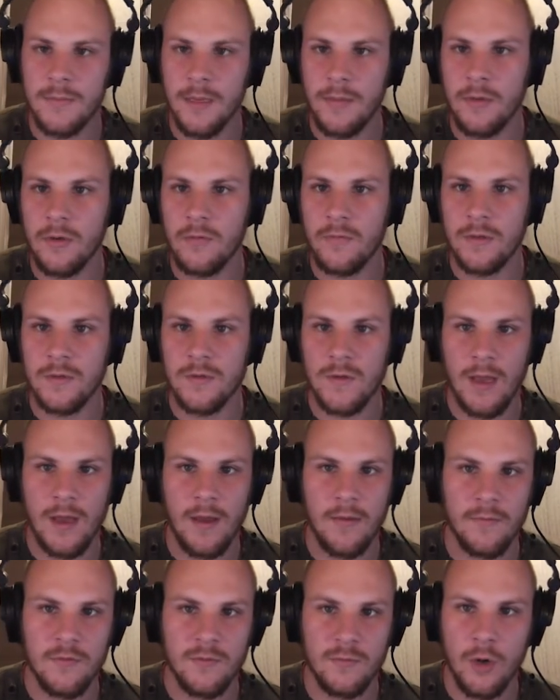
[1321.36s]
Maybe you want to
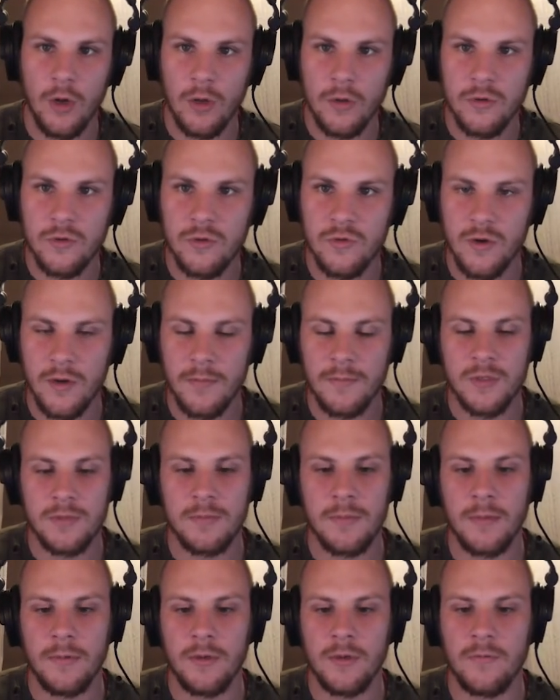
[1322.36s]
have some other
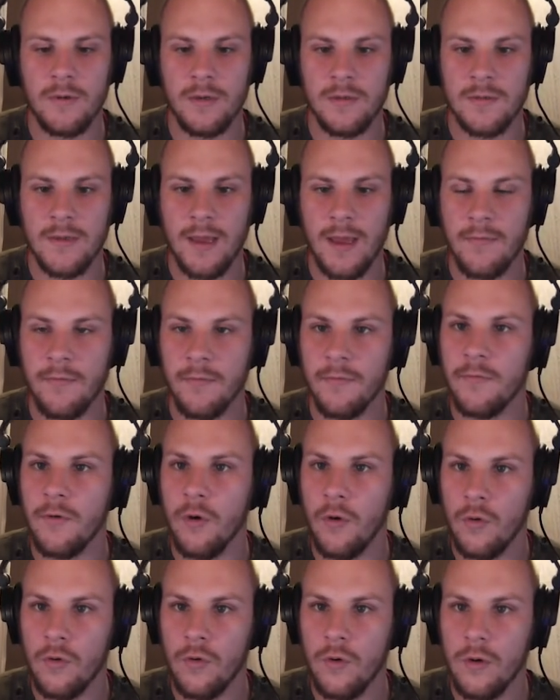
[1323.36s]
drums. Maybe you want to have a
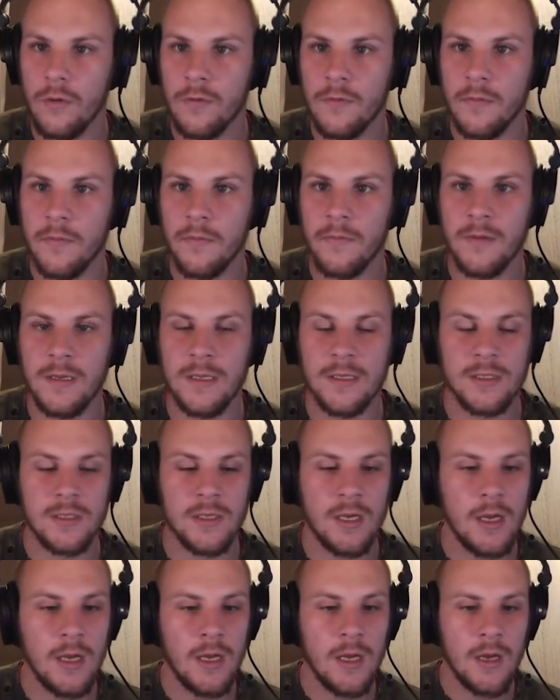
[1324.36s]
vocal on top of this.